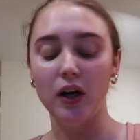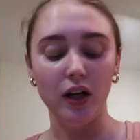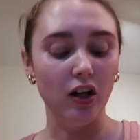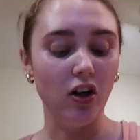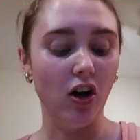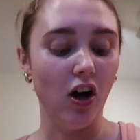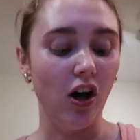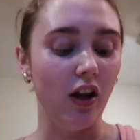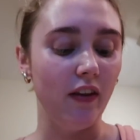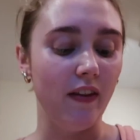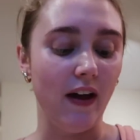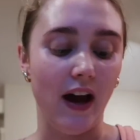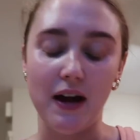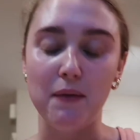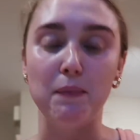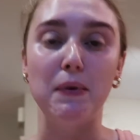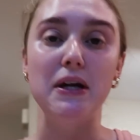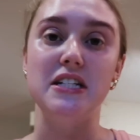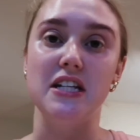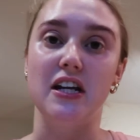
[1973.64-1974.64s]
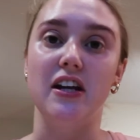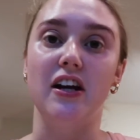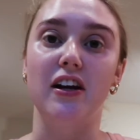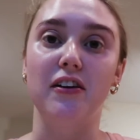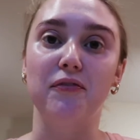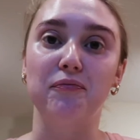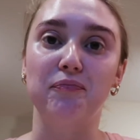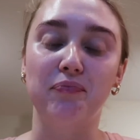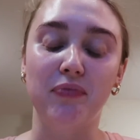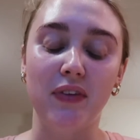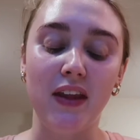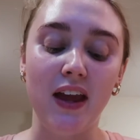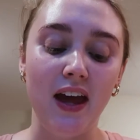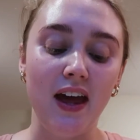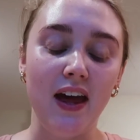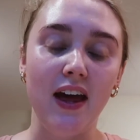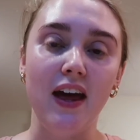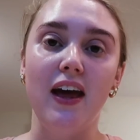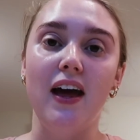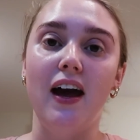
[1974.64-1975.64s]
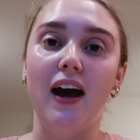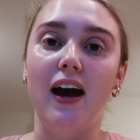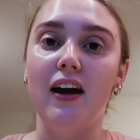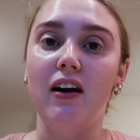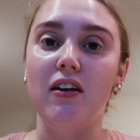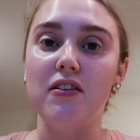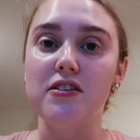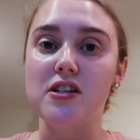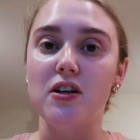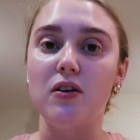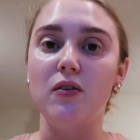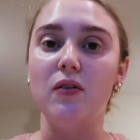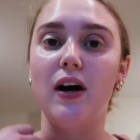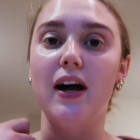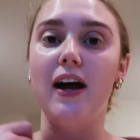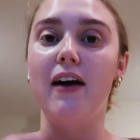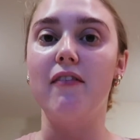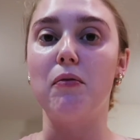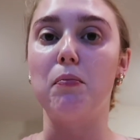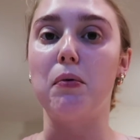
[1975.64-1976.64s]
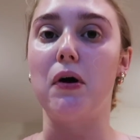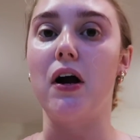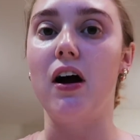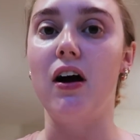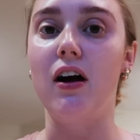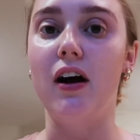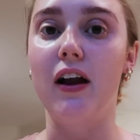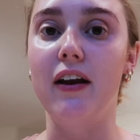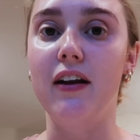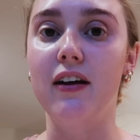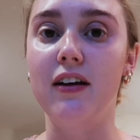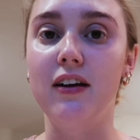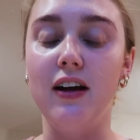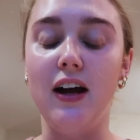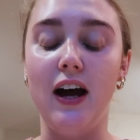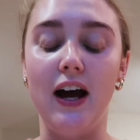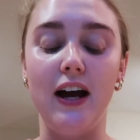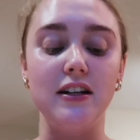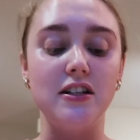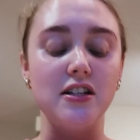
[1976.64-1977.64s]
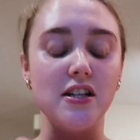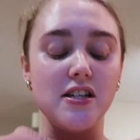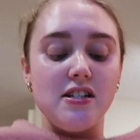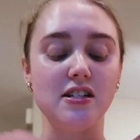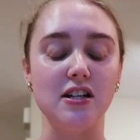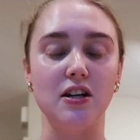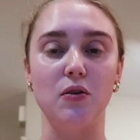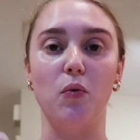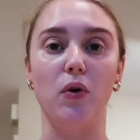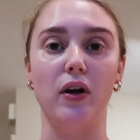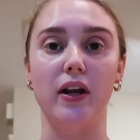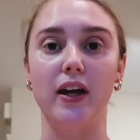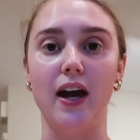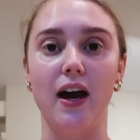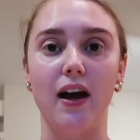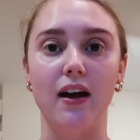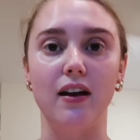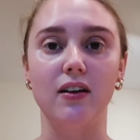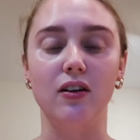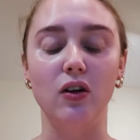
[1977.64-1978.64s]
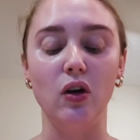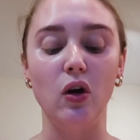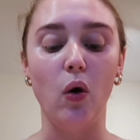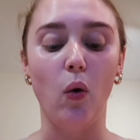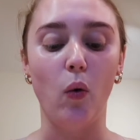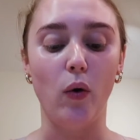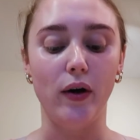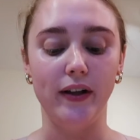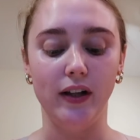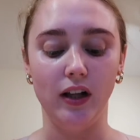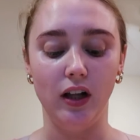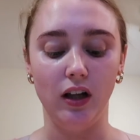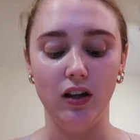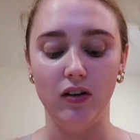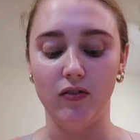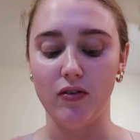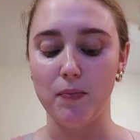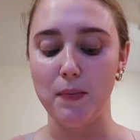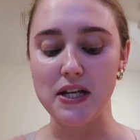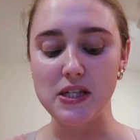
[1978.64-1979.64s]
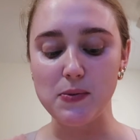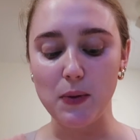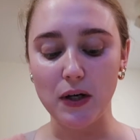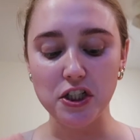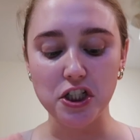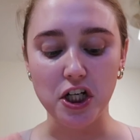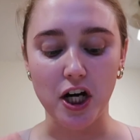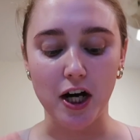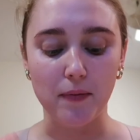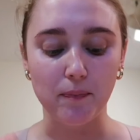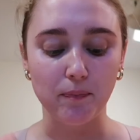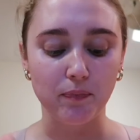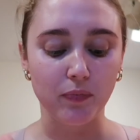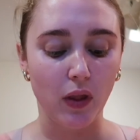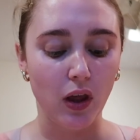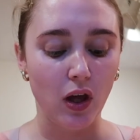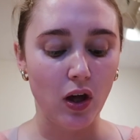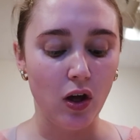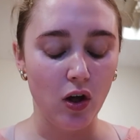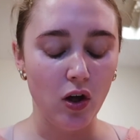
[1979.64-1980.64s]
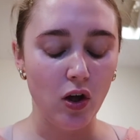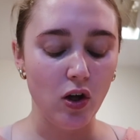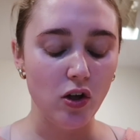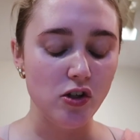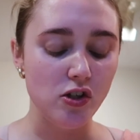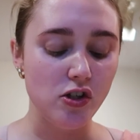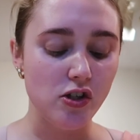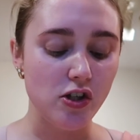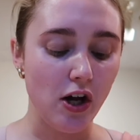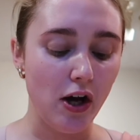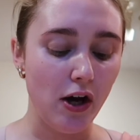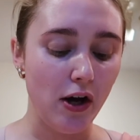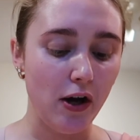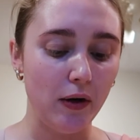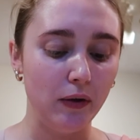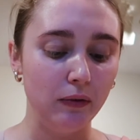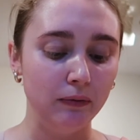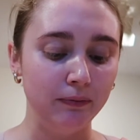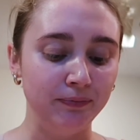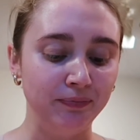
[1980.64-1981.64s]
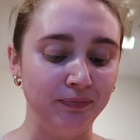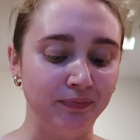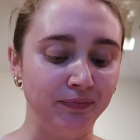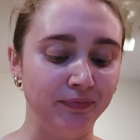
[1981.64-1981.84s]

gonna call that my dinner. I have a bra on. I just didn't want to get oil all over my sweatshirt. So